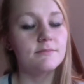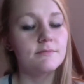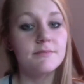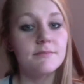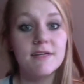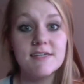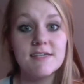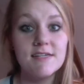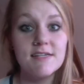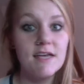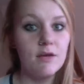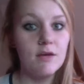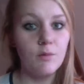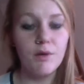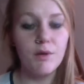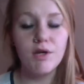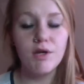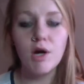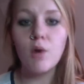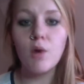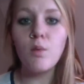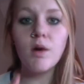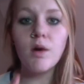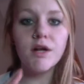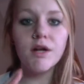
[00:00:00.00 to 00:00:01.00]
Because again, we
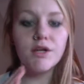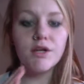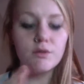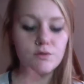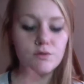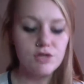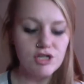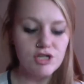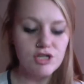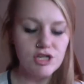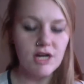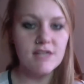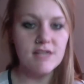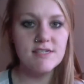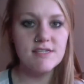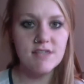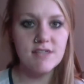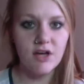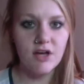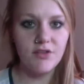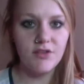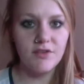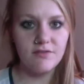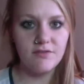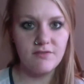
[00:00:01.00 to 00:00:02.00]
don't want to do just
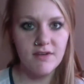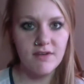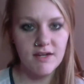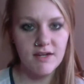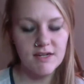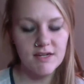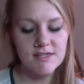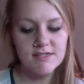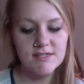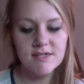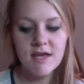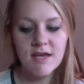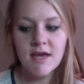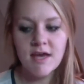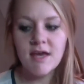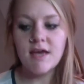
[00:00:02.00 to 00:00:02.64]
health and fitness.